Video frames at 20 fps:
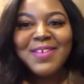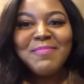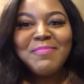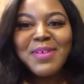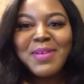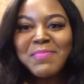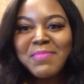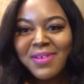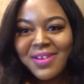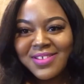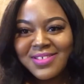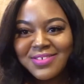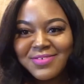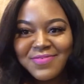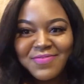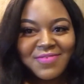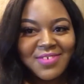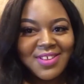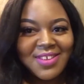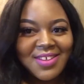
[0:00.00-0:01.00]
People are too
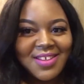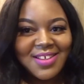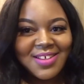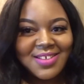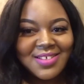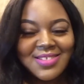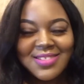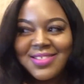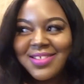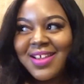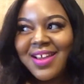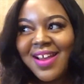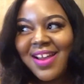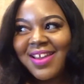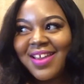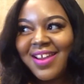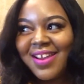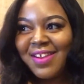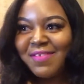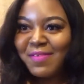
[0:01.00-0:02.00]
friendly because I
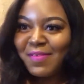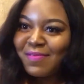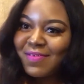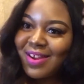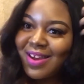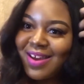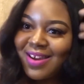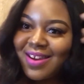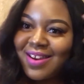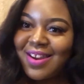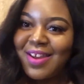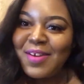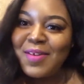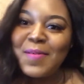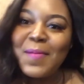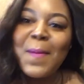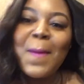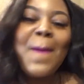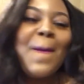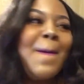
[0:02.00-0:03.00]
can't even vlog
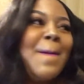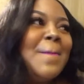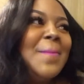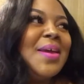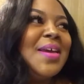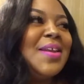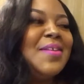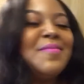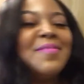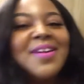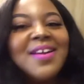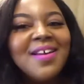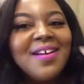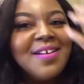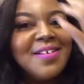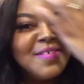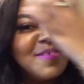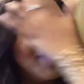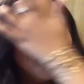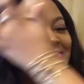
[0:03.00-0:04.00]
alone. But anyway,
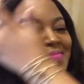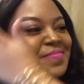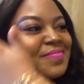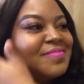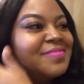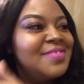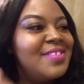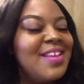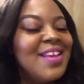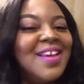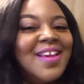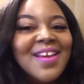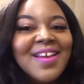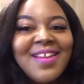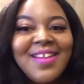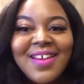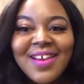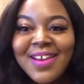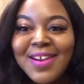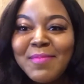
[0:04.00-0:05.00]

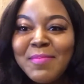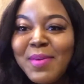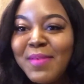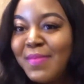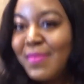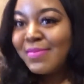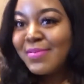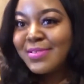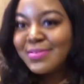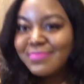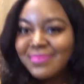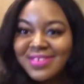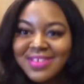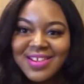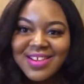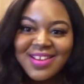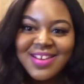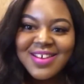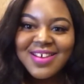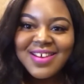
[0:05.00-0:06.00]
yeah, the movie was really
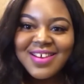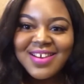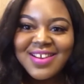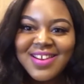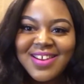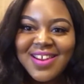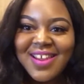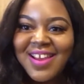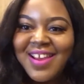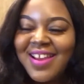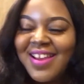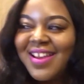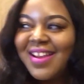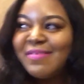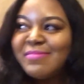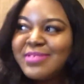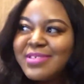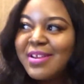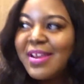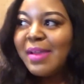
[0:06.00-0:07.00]
good. Like,
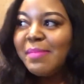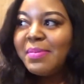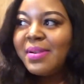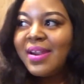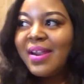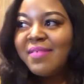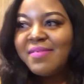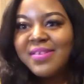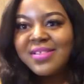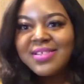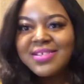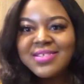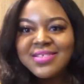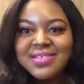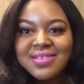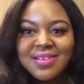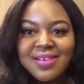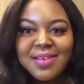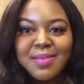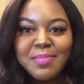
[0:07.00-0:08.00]
I'm so happy that I went to
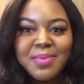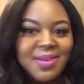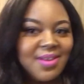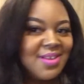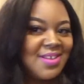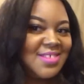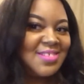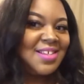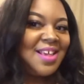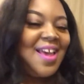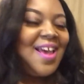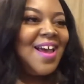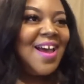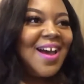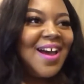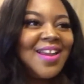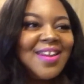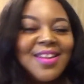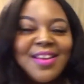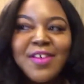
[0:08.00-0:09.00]
see it because
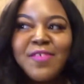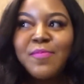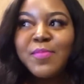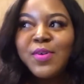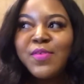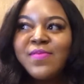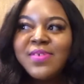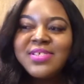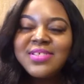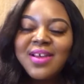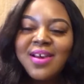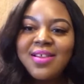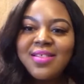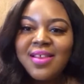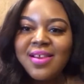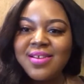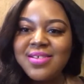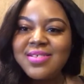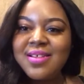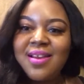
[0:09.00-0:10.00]
I love movies like
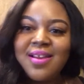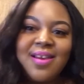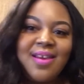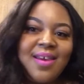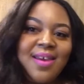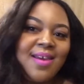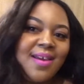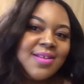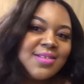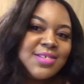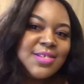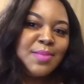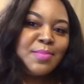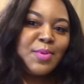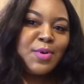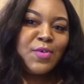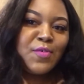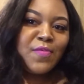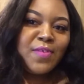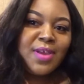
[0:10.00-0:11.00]
that. It's like an action
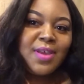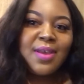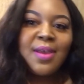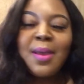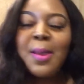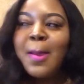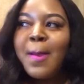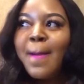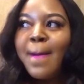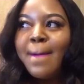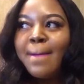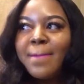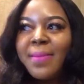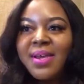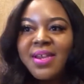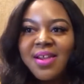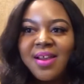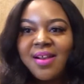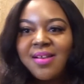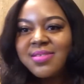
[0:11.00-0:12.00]
movie,
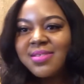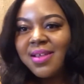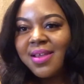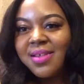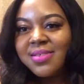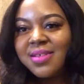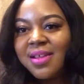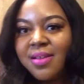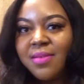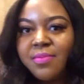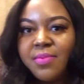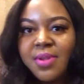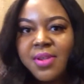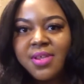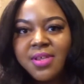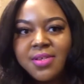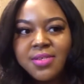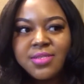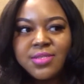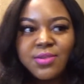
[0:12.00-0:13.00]
but it also has like a really
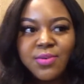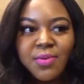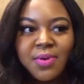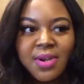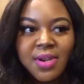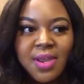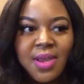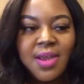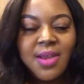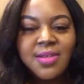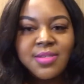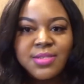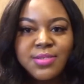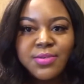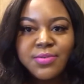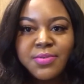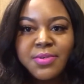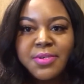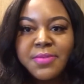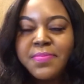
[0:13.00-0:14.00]
good storyline
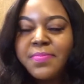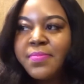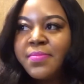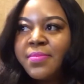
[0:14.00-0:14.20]
to it.